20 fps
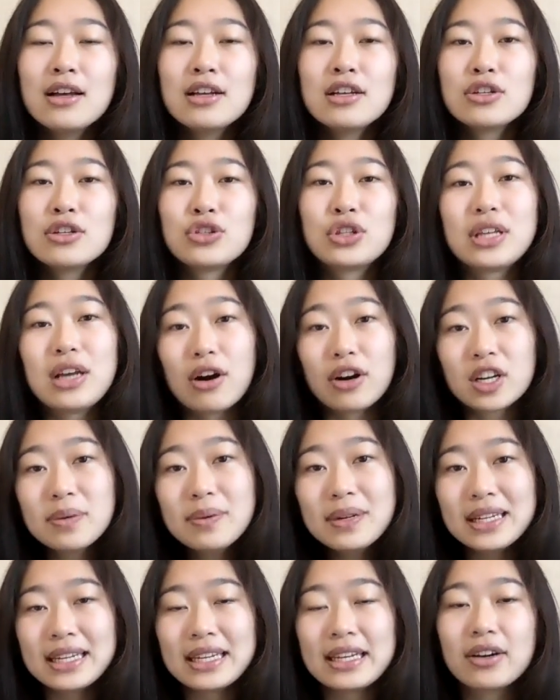So the
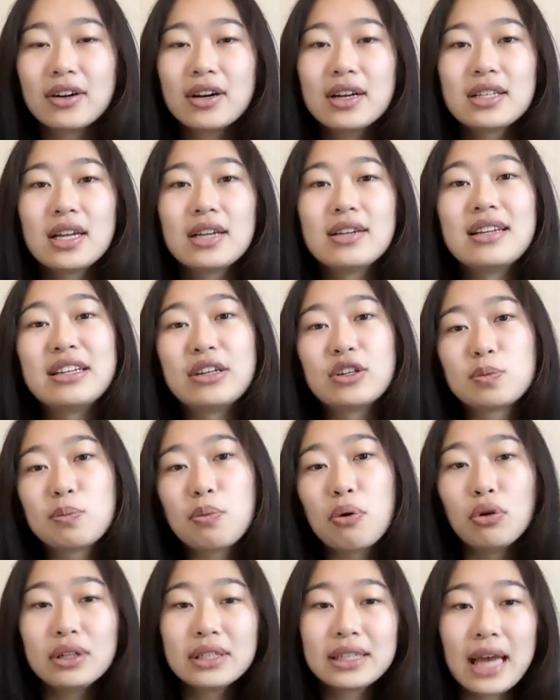argument here is that NATO is
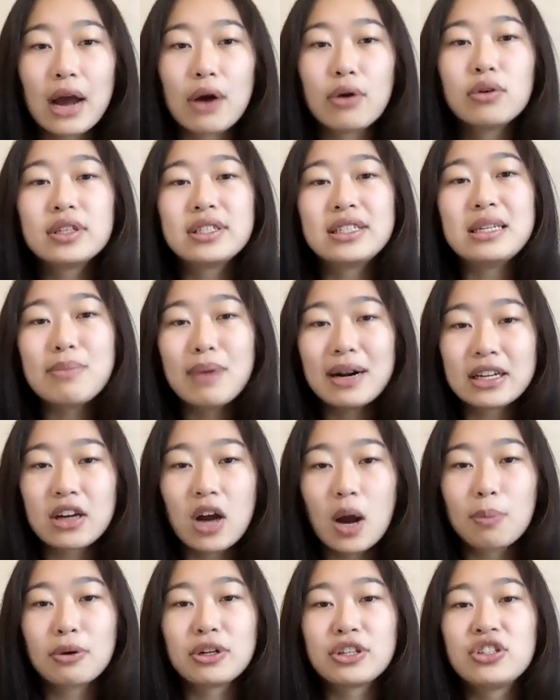pulling out demining
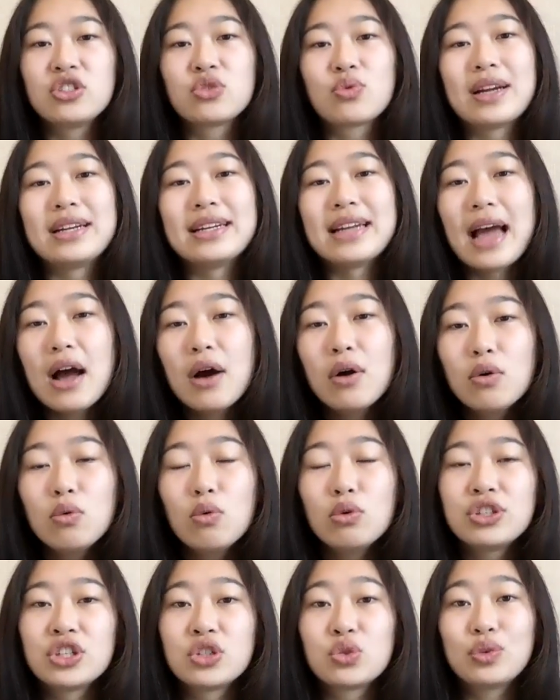operations right now,
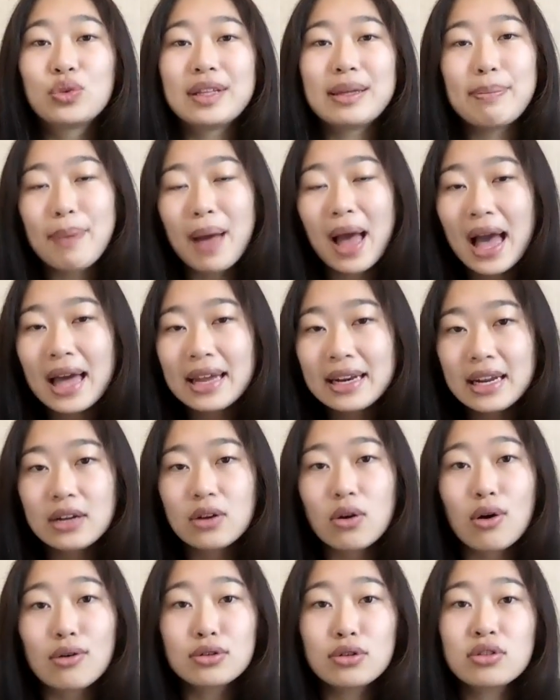which is really bad, and
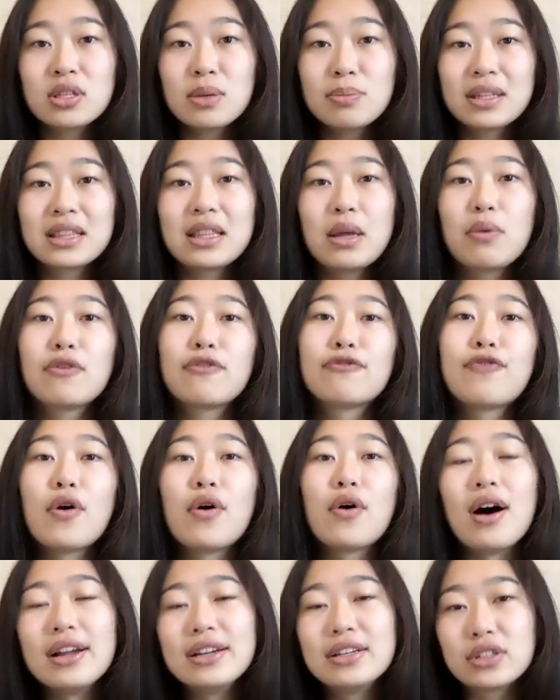also something that would fall
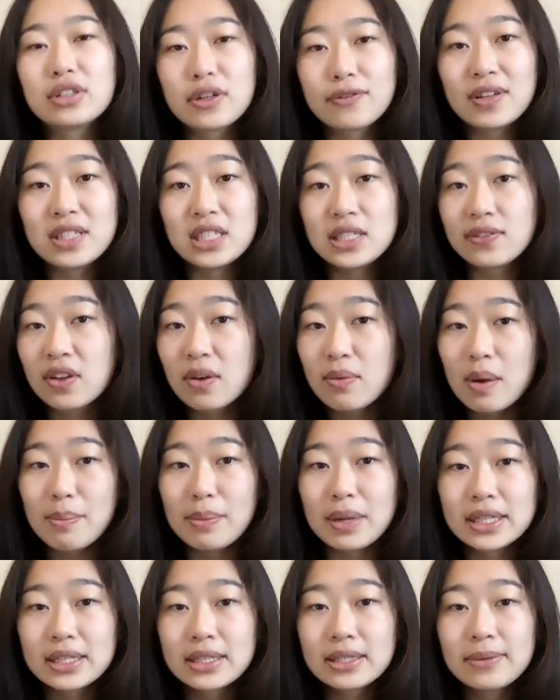under defensive
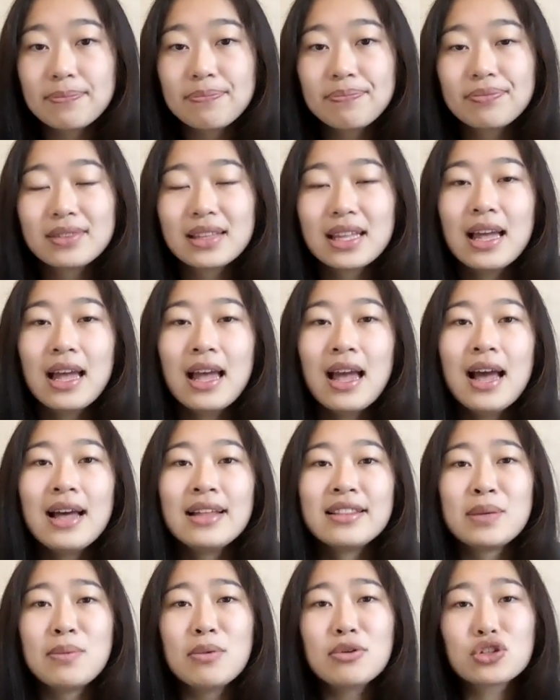commitments.
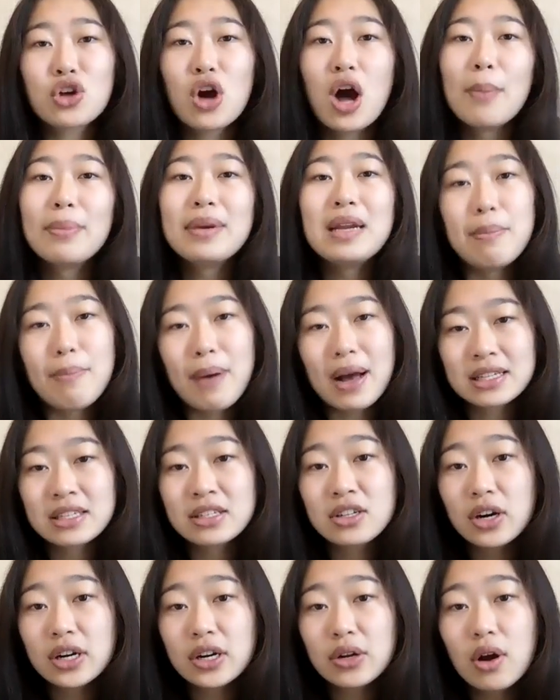The most common impact
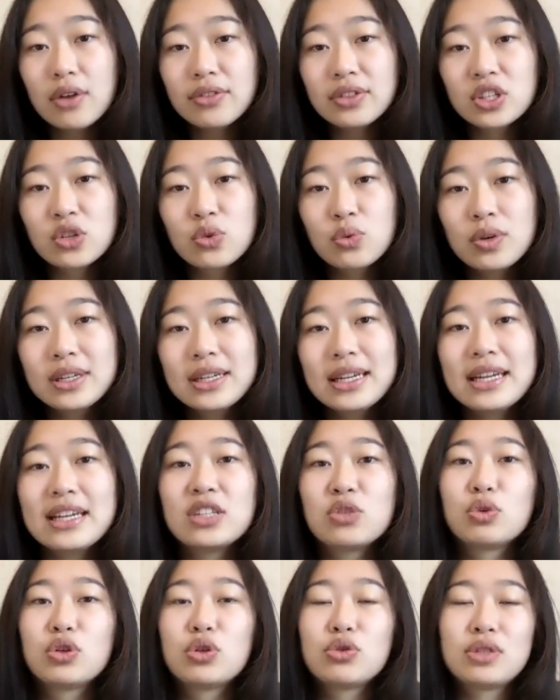scenario on this one is
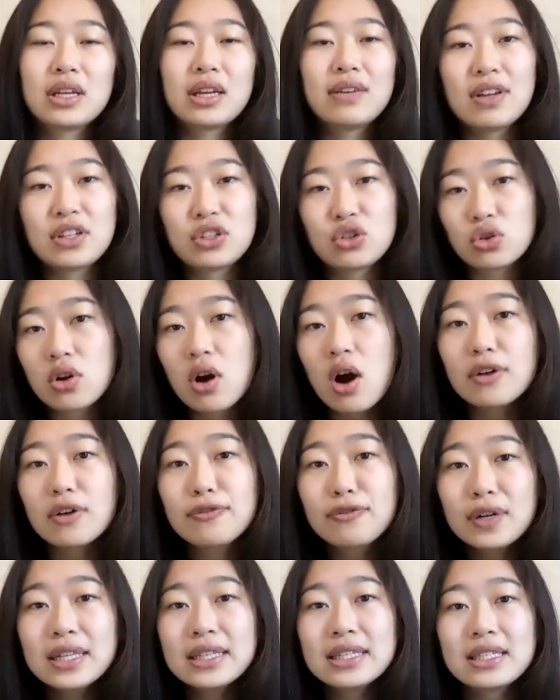reducing investor
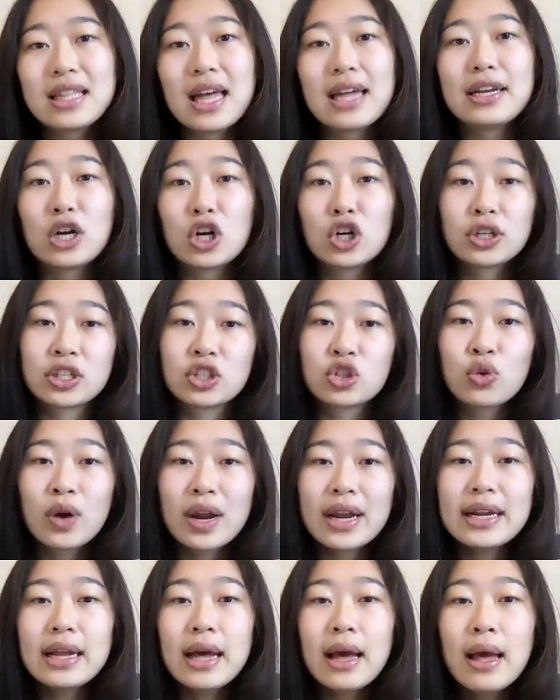confidence, then hurting
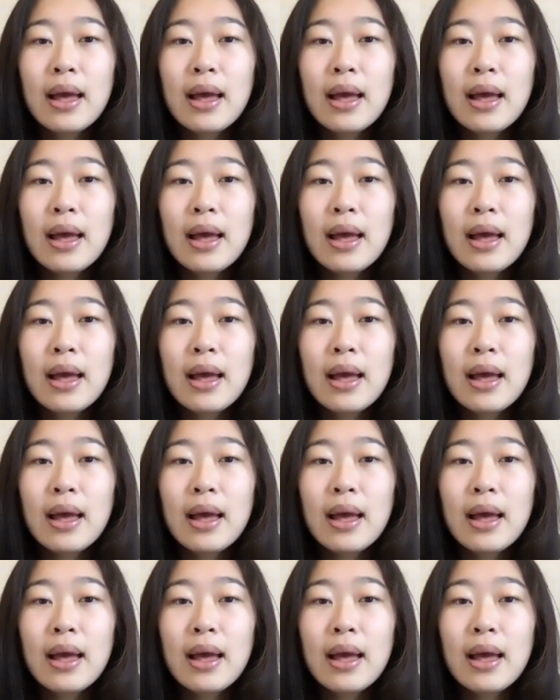trade.